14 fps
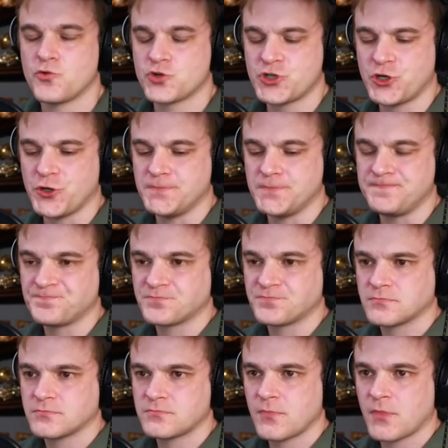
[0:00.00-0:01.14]
sure.
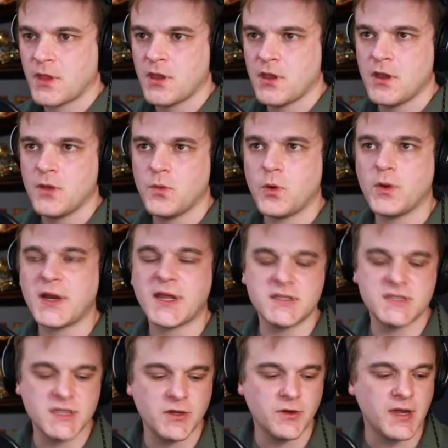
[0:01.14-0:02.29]
Well, what I could
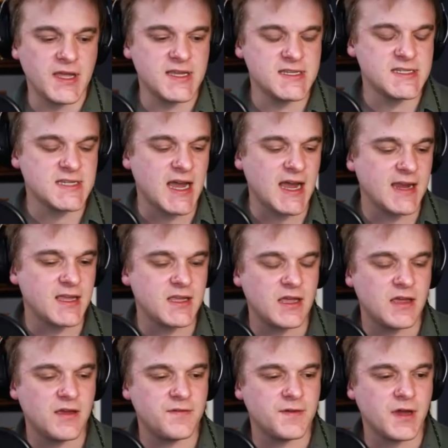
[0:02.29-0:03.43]
do is I could
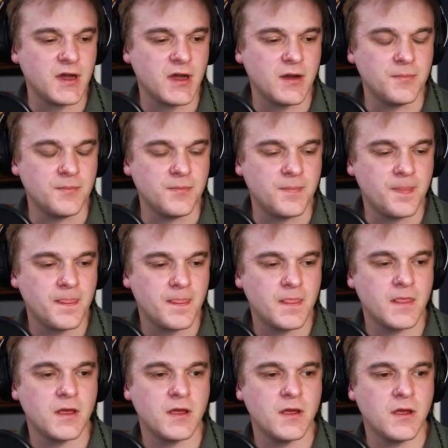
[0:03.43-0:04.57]
give um,
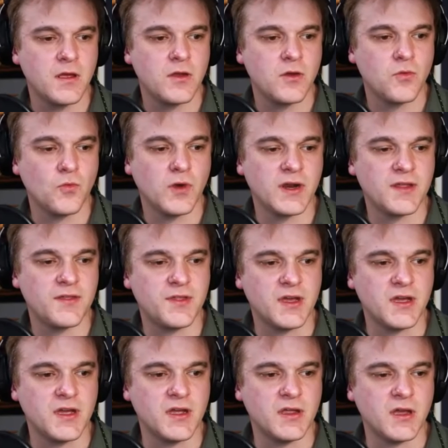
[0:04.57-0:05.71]
one of
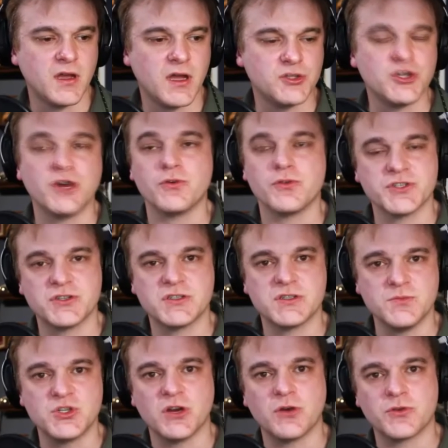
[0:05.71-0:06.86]
the a general
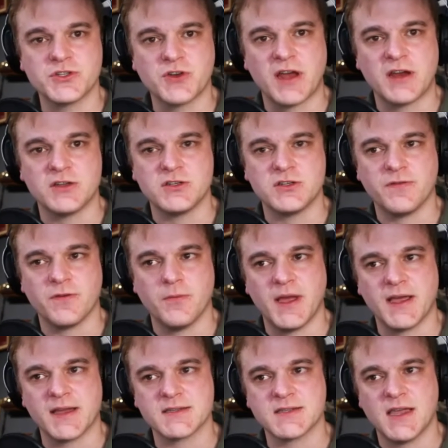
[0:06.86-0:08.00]
some general strategy for
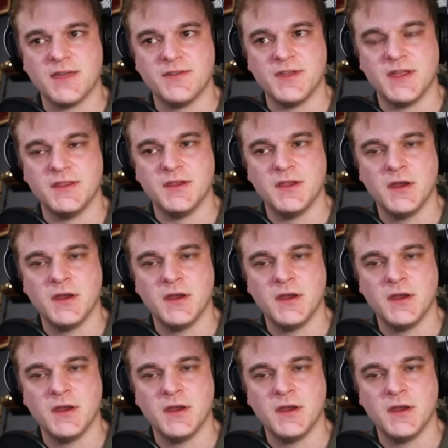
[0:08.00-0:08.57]
mechs, and then